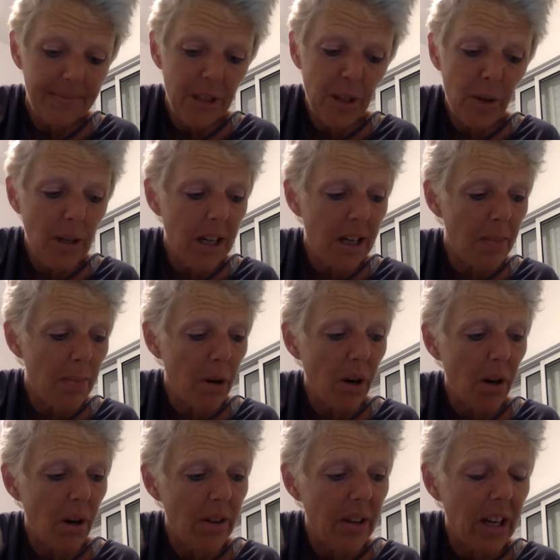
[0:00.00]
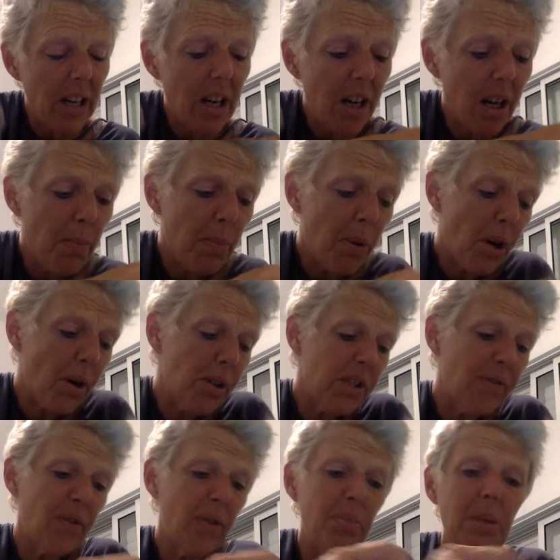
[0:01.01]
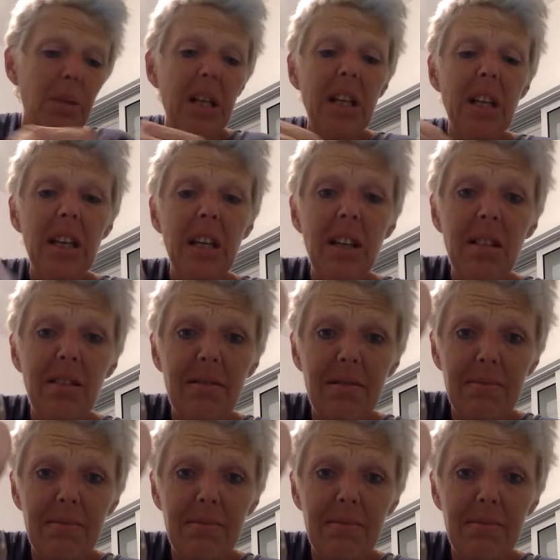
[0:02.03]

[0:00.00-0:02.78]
you cut apart all the cut-aparts for me.